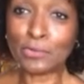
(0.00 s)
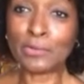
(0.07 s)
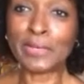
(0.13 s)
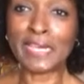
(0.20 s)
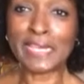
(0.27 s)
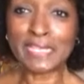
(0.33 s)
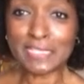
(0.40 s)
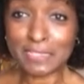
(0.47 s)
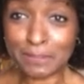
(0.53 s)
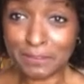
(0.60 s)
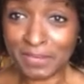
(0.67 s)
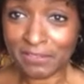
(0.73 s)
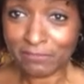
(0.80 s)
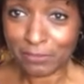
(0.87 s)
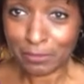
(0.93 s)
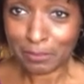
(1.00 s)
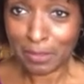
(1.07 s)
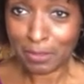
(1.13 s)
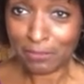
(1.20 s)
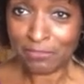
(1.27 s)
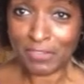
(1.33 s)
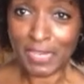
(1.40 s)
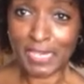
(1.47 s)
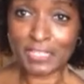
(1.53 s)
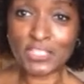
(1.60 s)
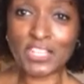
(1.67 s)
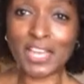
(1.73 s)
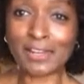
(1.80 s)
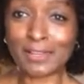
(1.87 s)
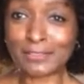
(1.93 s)
who is a big football fan.
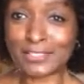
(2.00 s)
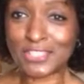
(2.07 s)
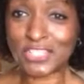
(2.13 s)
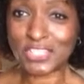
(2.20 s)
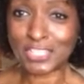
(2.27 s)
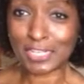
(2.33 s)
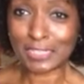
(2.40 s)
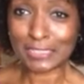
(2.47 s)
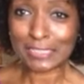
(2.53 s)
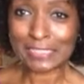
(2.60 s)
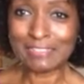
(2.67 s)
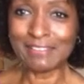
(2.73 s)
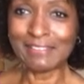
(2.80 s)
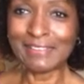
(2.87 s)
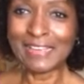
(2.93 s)
Shout out to Sheila.